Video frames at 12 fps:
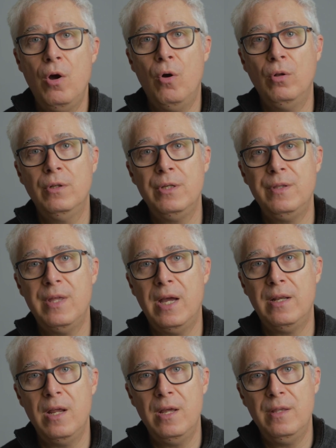only
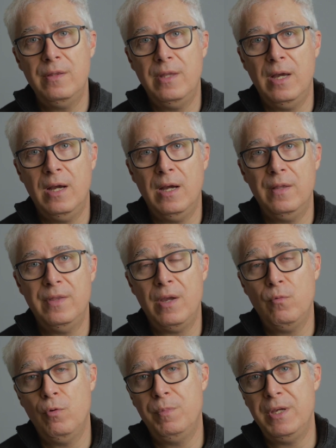that the,
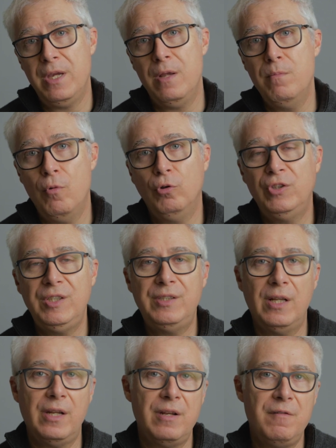they will be in more detail.